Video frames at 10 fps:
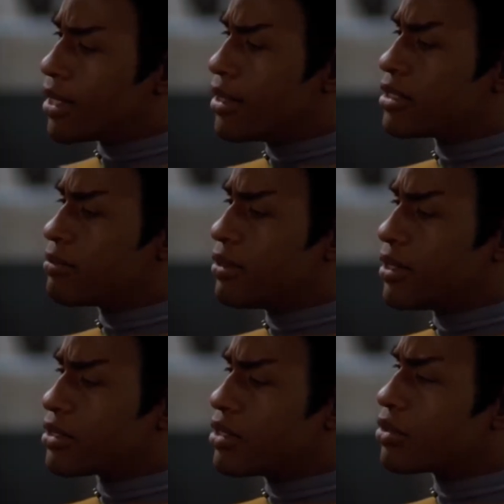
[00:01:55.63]
I
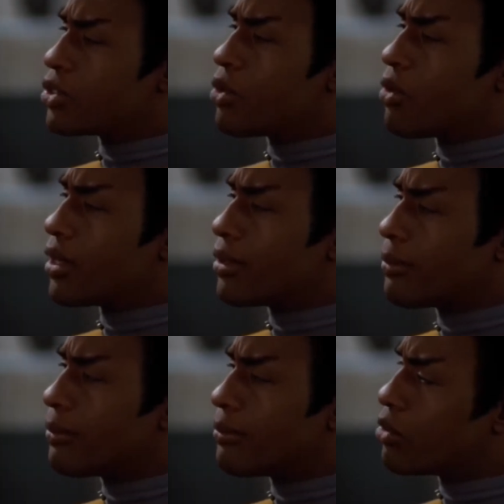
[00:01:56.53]
experience neither joy
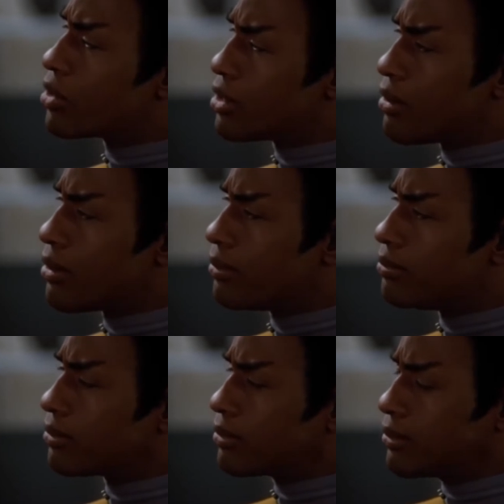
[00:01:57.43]
nor sorrow
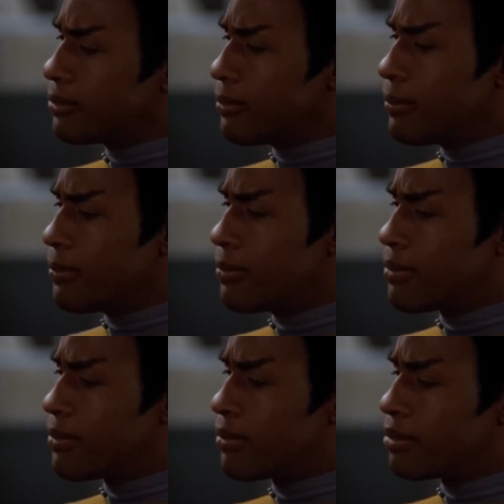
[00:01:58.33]

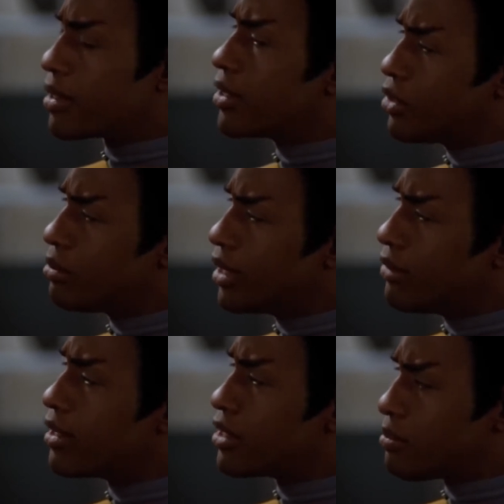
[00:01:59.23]
but I do
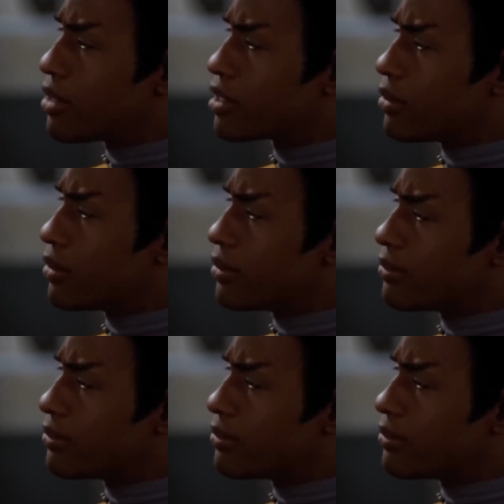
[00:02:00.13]
believe it is possible.